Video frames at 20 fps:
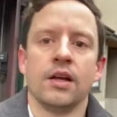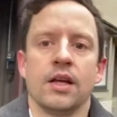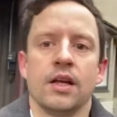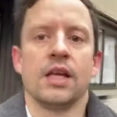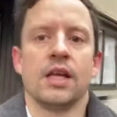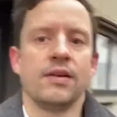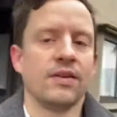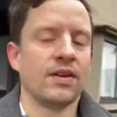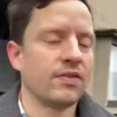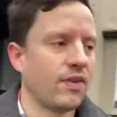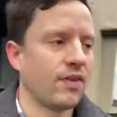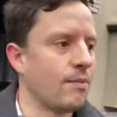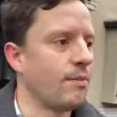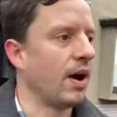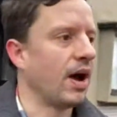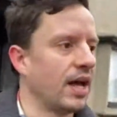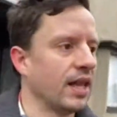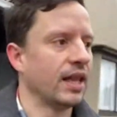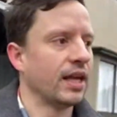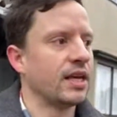even if I
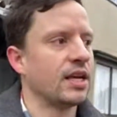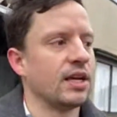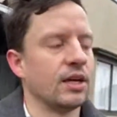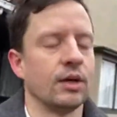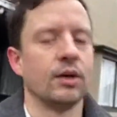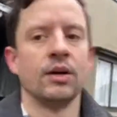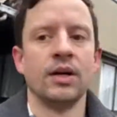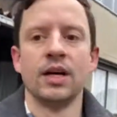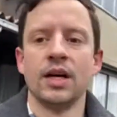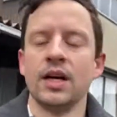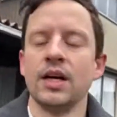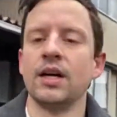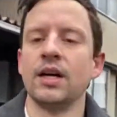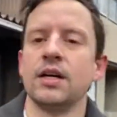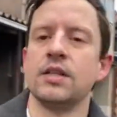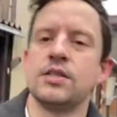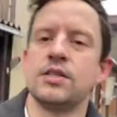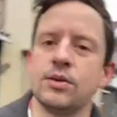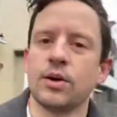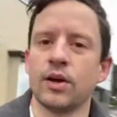buy like,
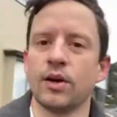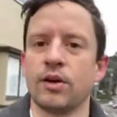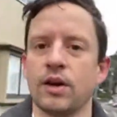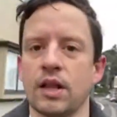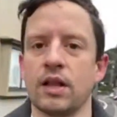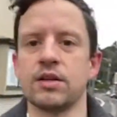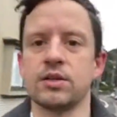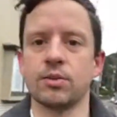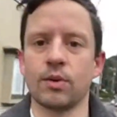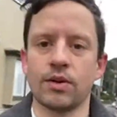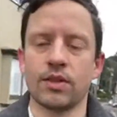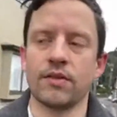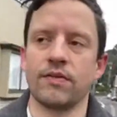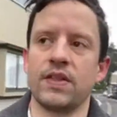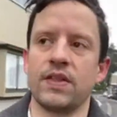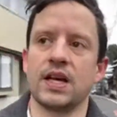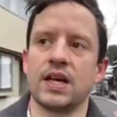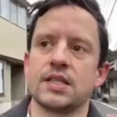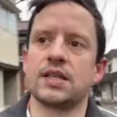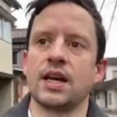$200 worth of
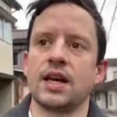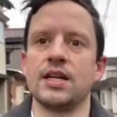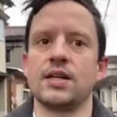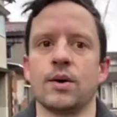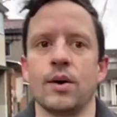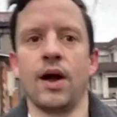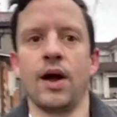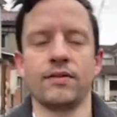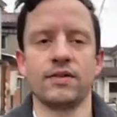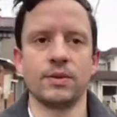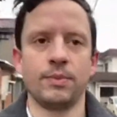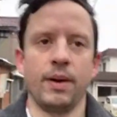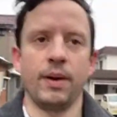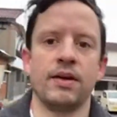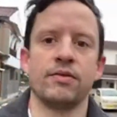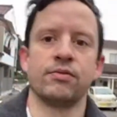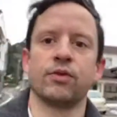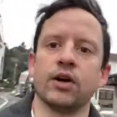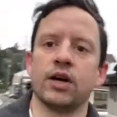things, then I don't have to pay for